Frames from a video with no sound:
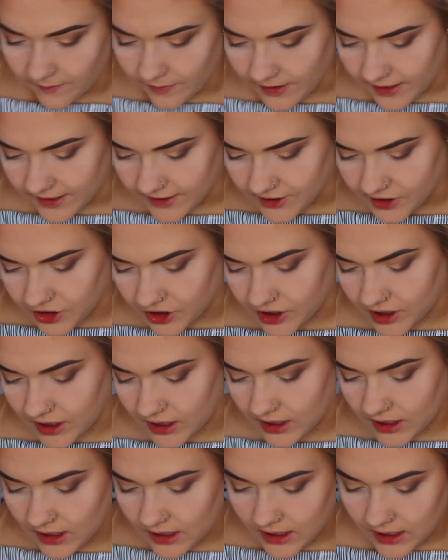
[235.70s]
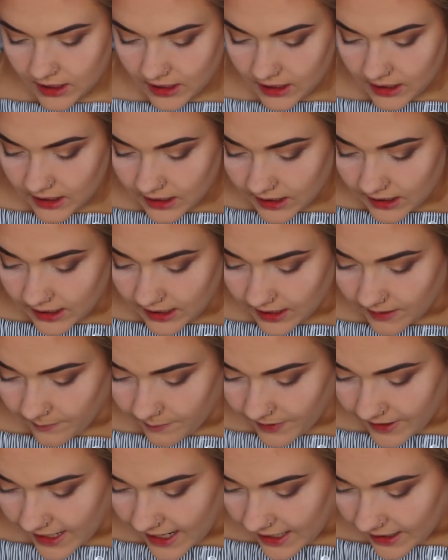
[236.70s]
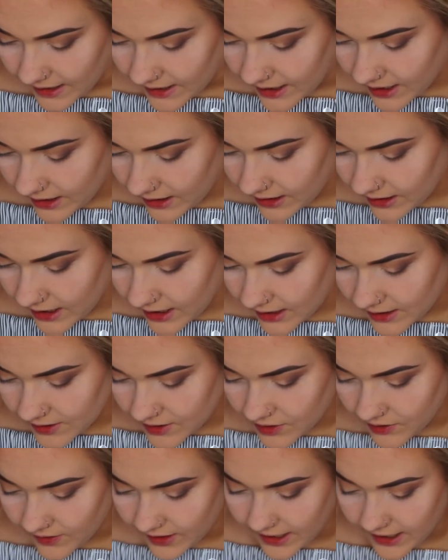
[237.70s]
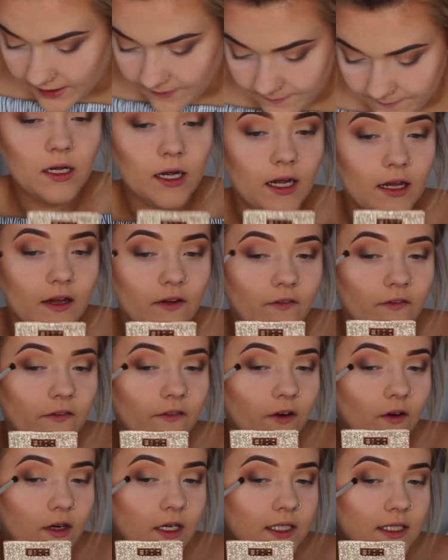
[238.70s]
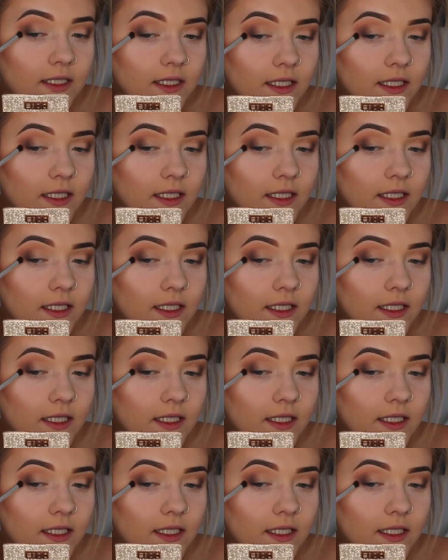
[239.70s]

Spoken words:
brush and pat color onto it and then focus